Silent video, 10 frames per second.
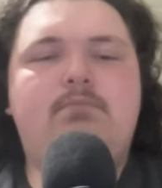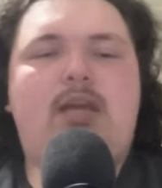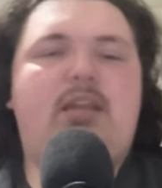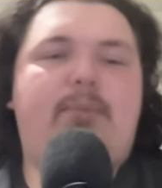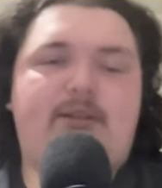
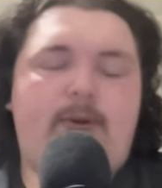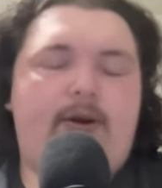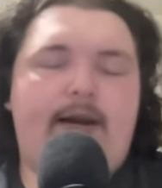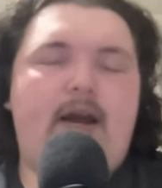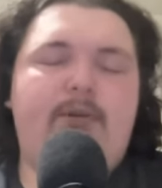that he plays that
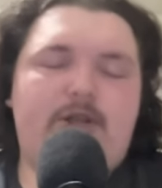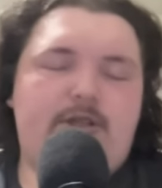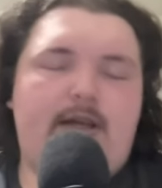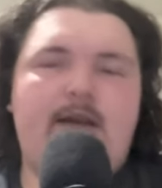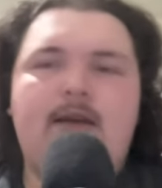way right now, but
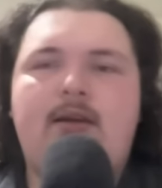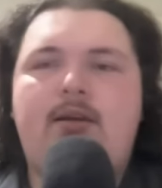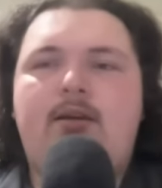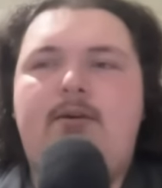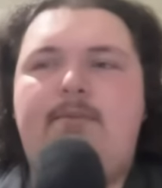just saying.
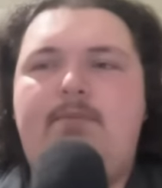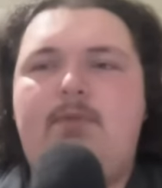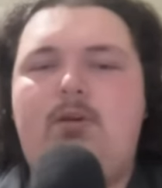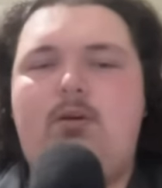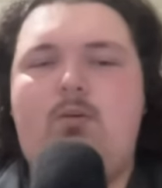
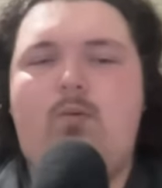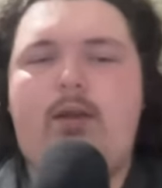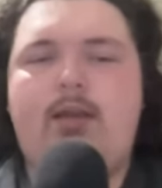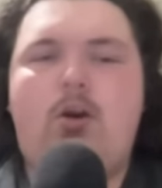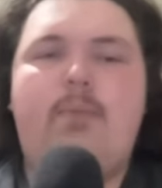
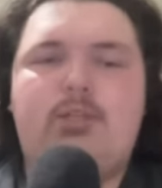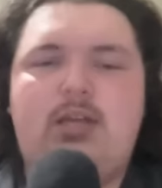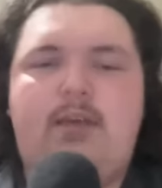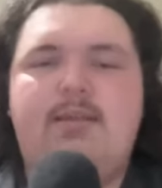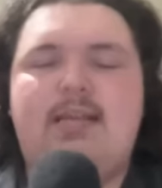In garbage
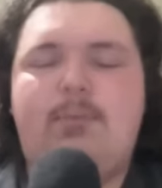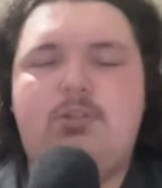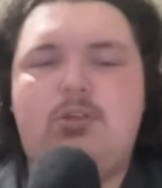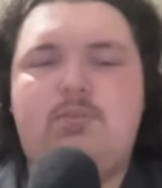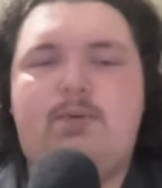time, he's able
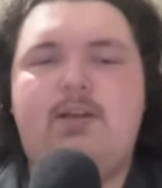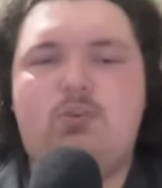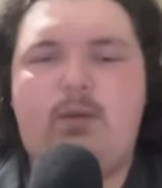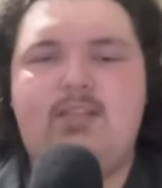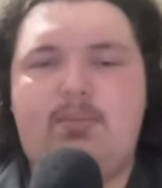to spread
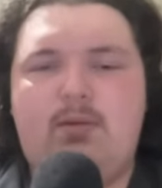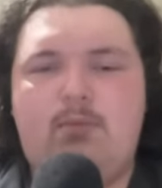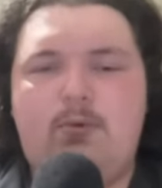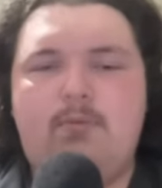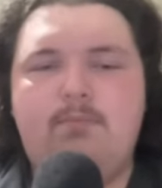his wings a bit
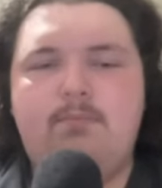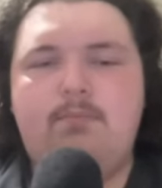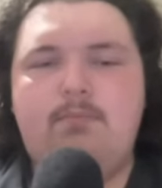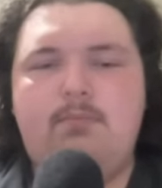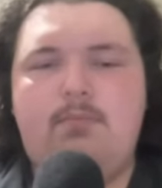more
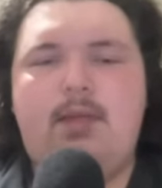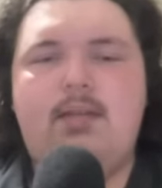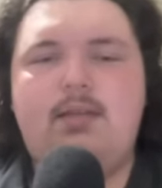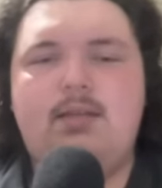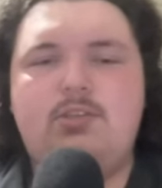than
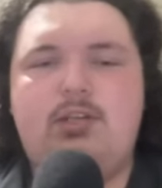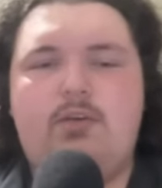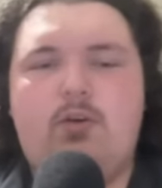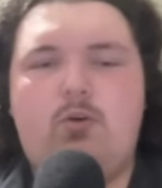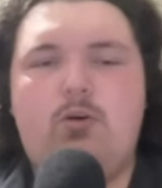he is
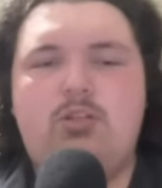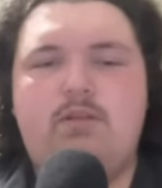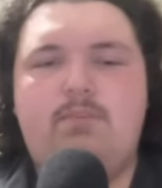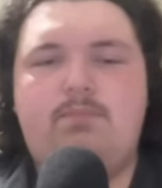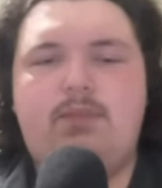during the course
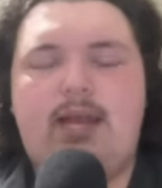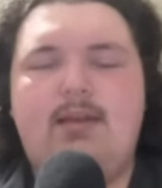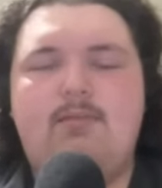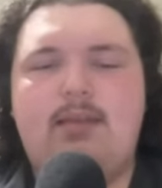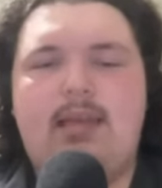of a
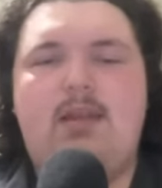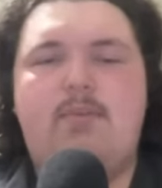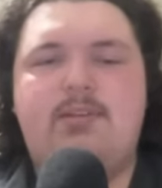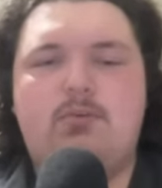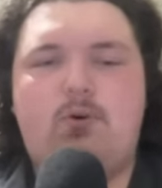tight
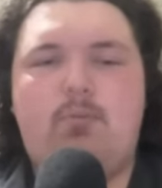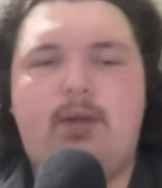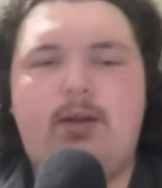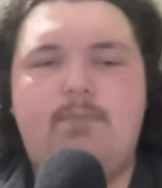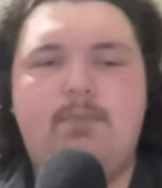game as a role
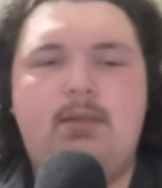player.